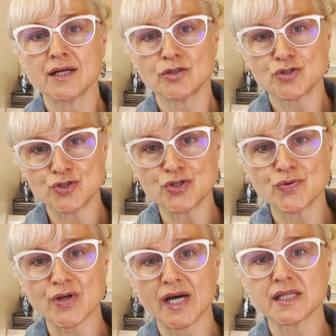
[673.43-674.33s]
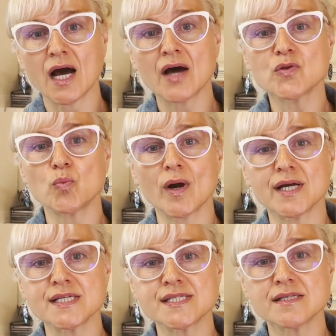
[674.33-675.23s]
to do that.
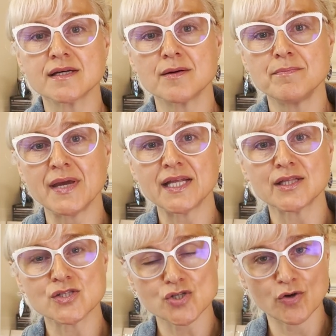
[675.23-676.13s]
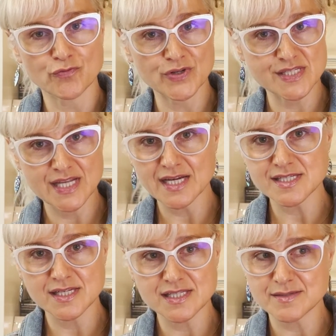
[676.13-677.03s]
Otherwise, maintenance of fixed
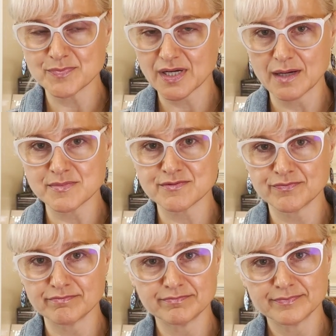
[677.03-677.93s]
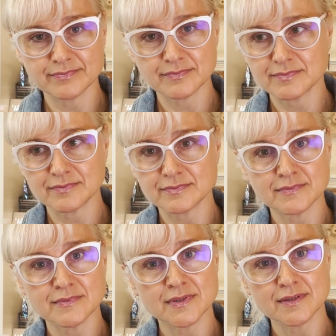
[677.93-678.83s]
assets becomes
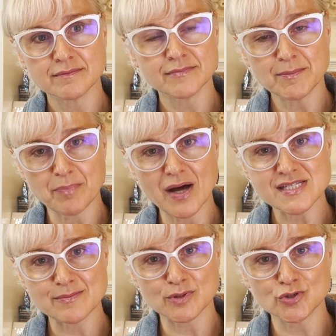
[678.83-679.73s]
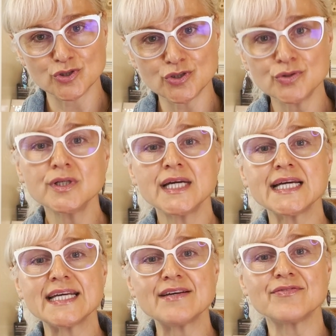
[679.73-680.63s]
impossible to do
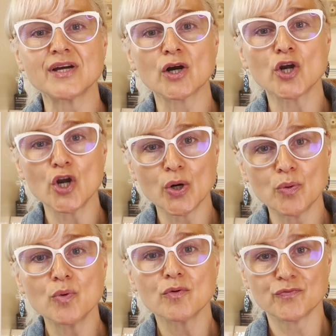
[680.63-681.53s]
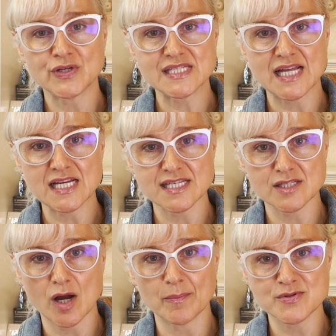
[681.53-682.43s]
if there are no fixed asset
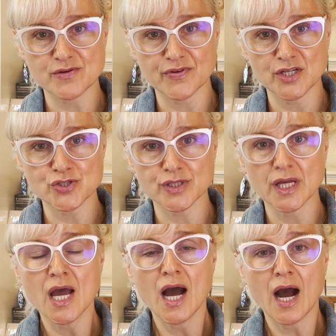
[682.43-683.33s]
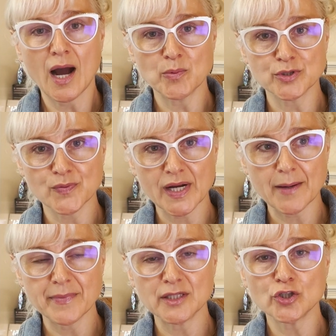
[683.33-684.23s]
observation. I would
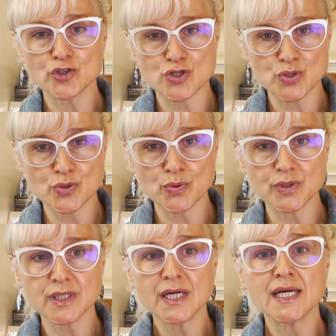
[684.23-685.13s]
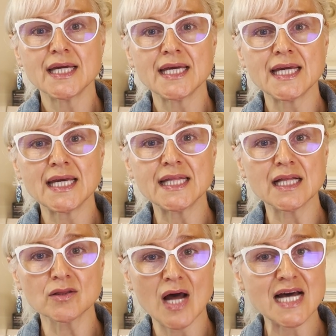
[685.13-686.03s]
recommend to do it in the
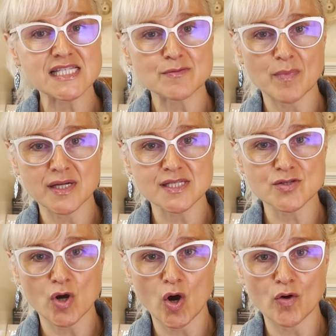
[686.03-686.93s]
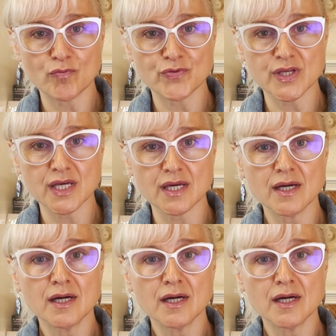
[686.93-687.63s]
last months of the